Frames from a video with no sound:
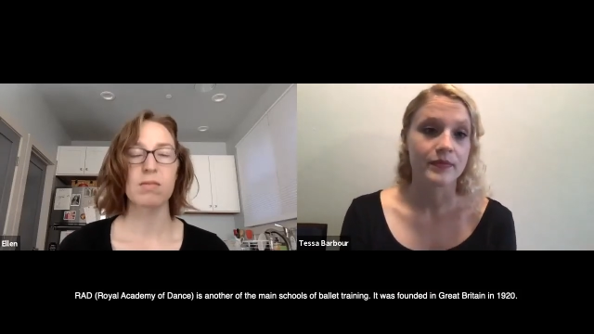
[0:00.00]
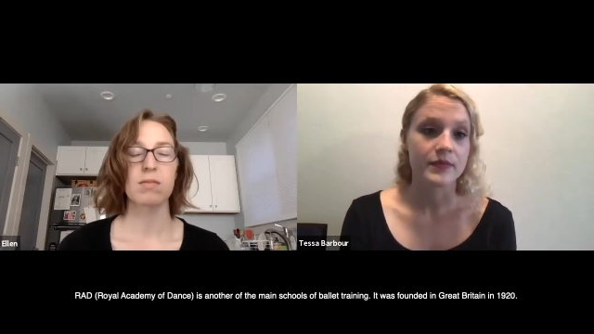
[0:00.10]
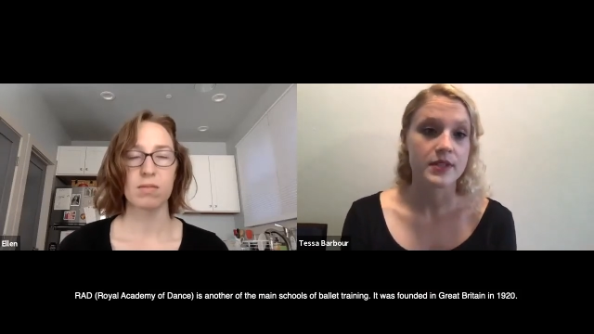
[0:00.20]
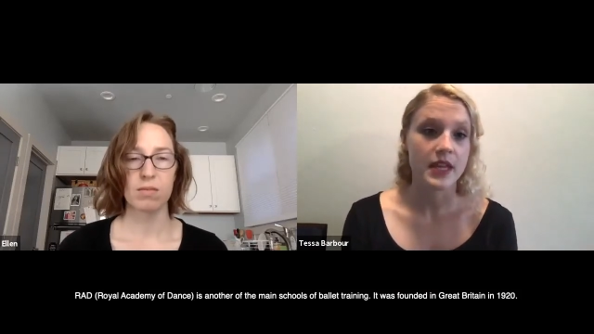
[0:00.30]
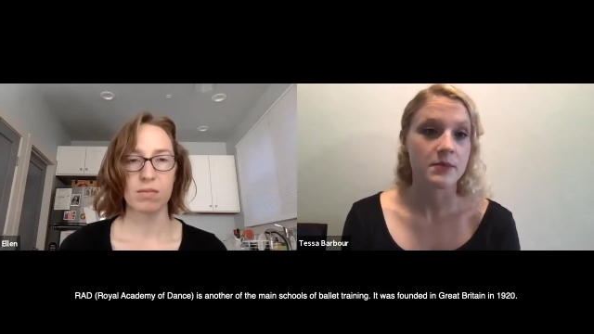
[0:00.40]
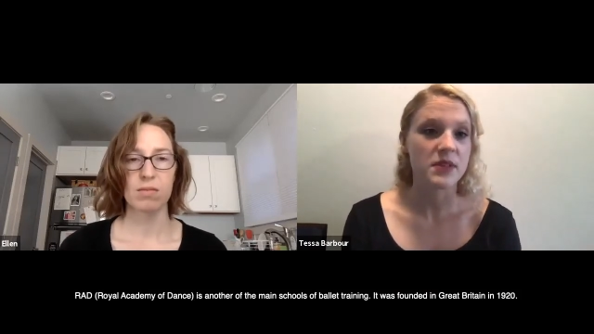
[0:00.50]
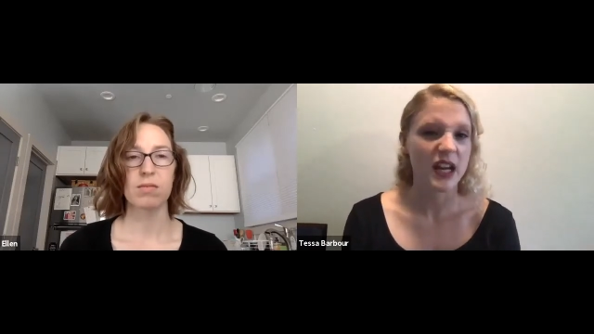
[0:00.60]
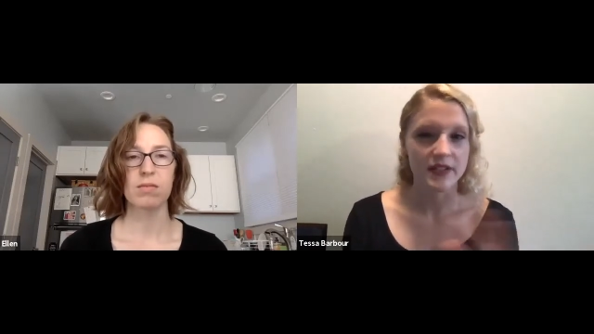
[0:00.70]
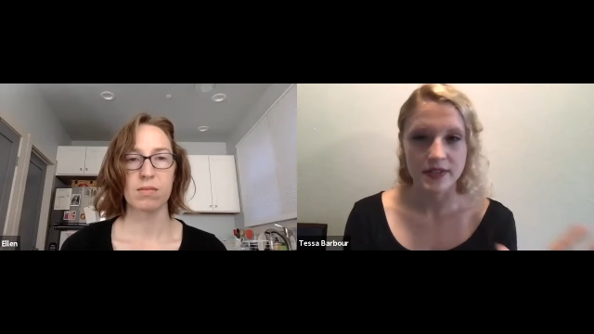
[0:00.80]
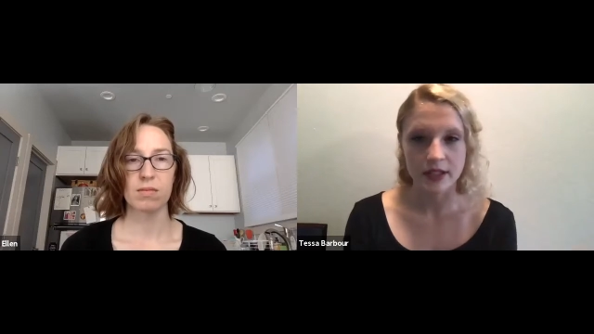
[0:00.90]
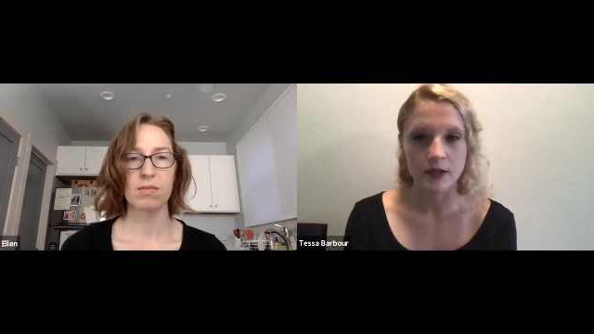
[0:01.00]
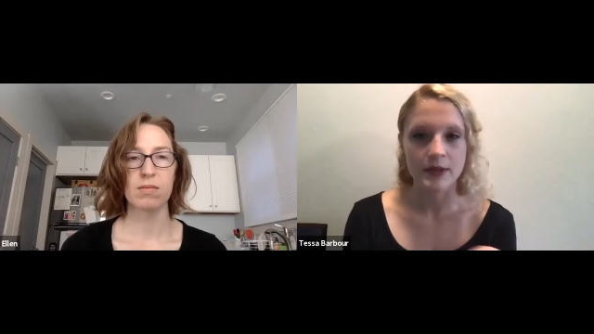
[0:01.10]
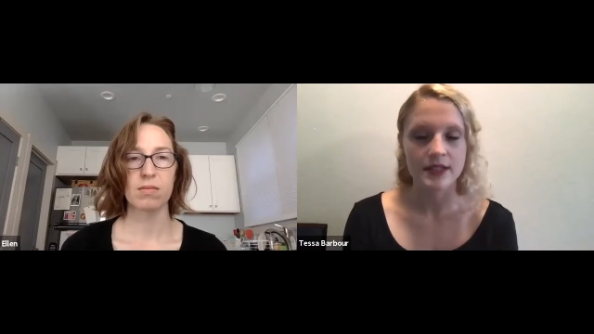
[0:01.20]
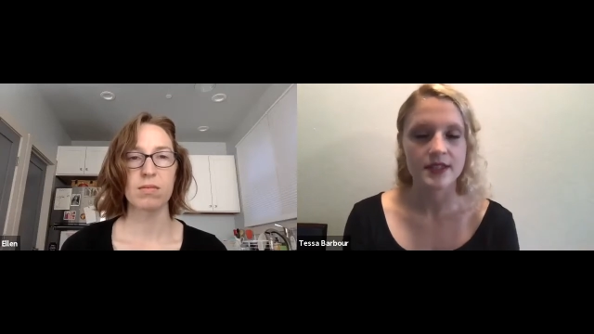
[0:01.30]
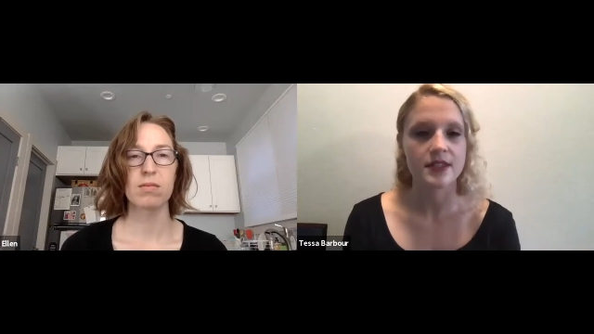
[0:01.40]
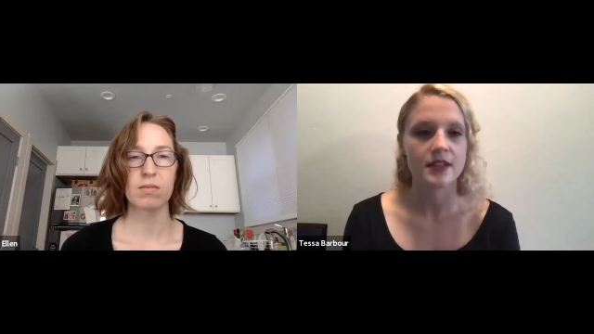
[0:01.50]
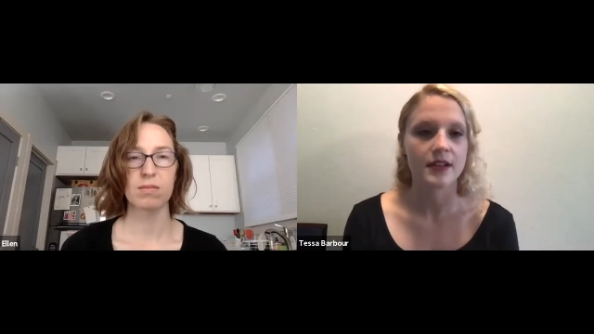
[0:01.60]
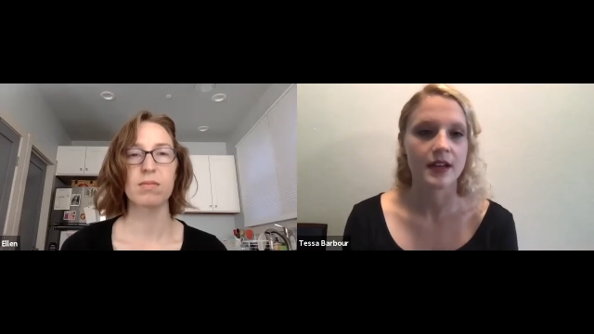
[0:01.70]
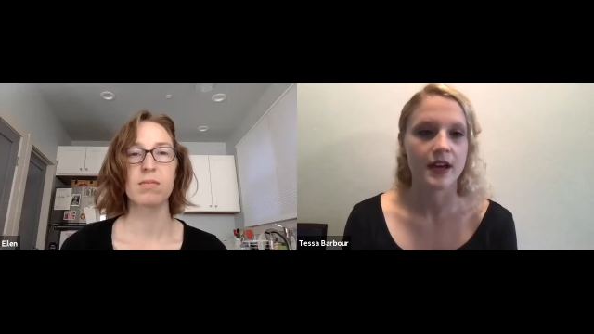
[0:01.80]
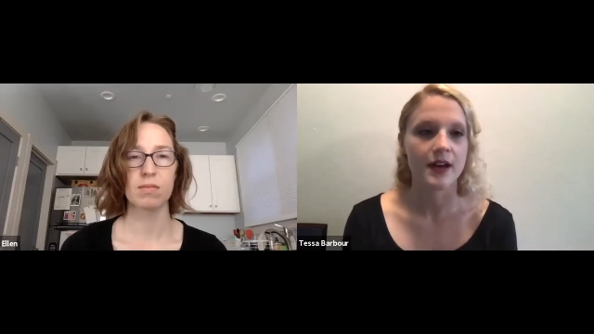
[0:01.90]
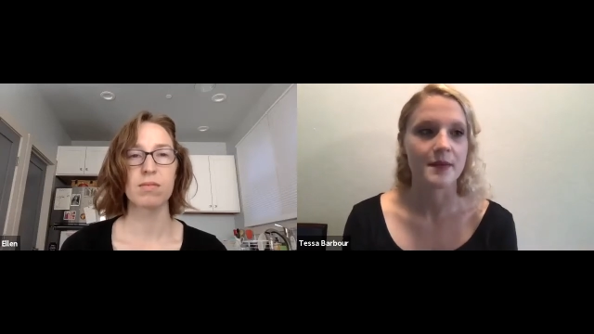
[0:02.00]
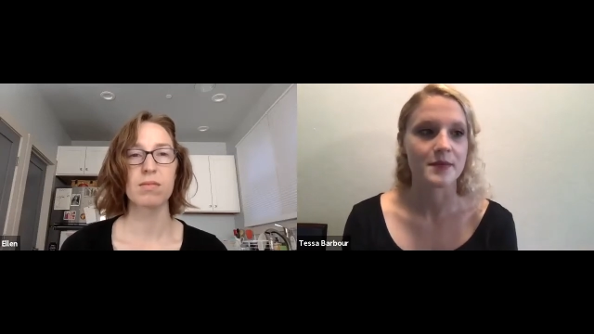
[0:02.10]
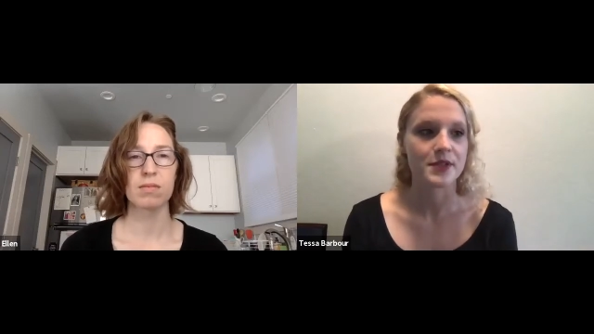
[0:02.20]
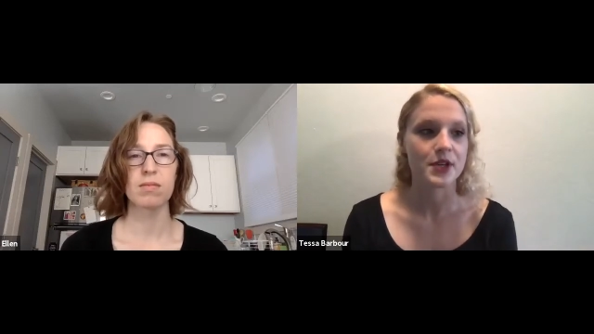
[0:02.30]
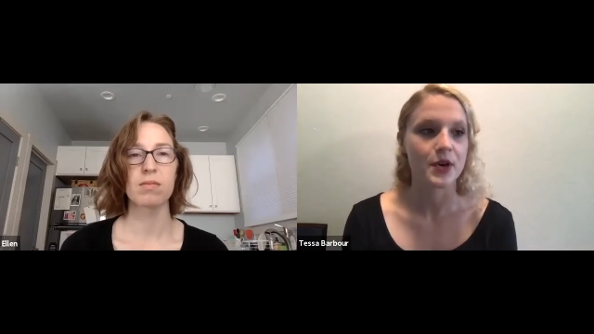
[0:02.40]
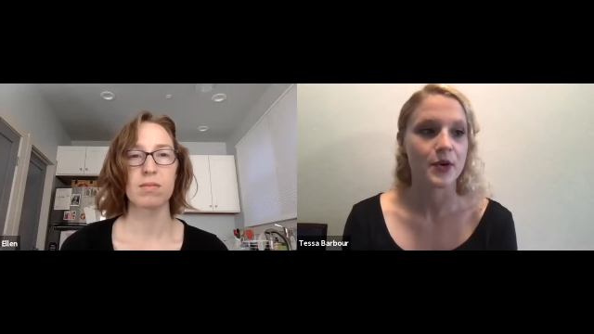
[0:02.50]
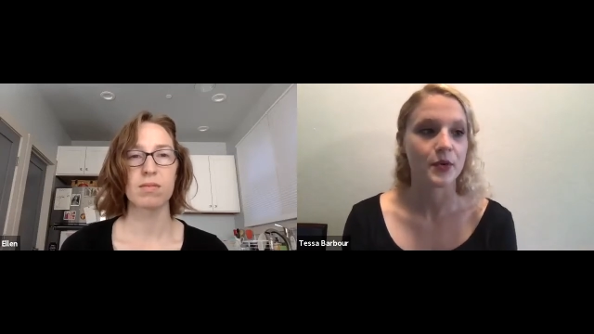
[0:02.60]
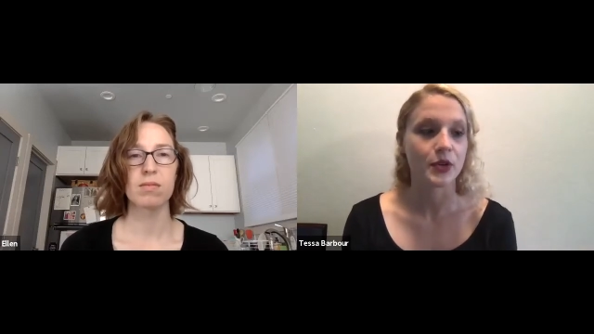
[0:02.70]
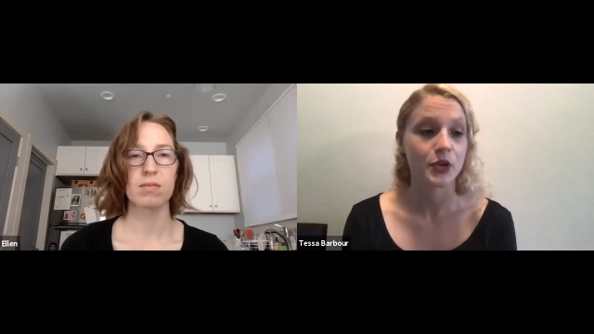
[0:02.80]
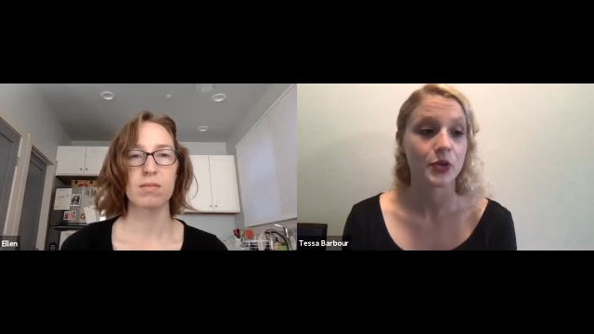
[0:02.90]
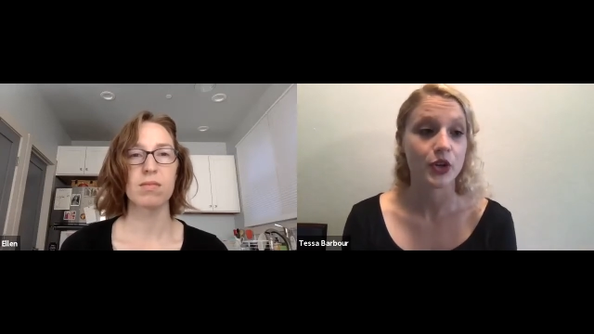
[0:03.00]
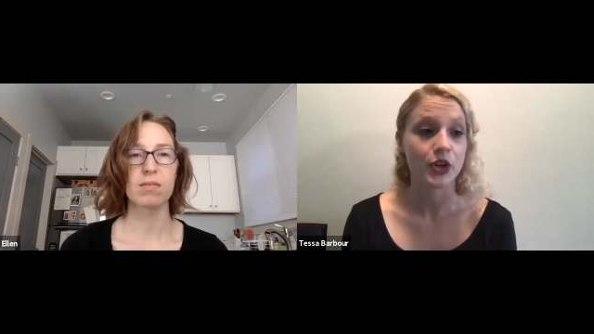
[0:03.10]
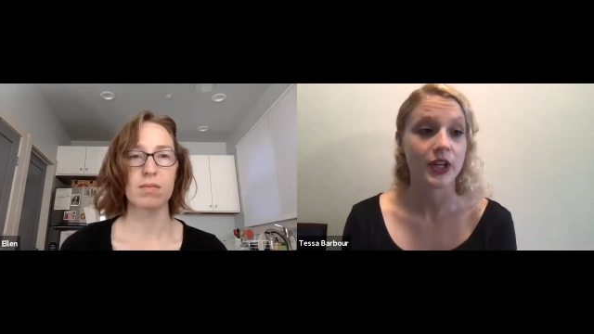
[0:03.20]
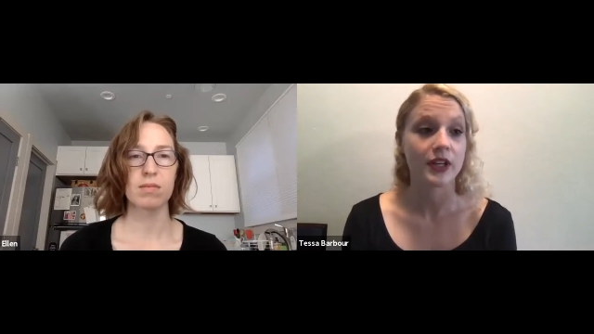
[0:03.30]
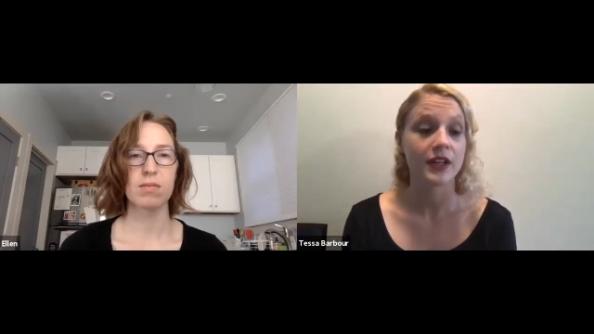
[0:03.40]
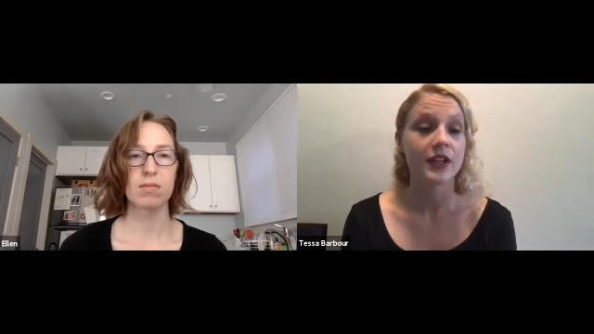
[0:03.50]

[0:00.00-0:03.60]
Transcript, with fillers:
Speaker 1: same kind of syllabus. So you could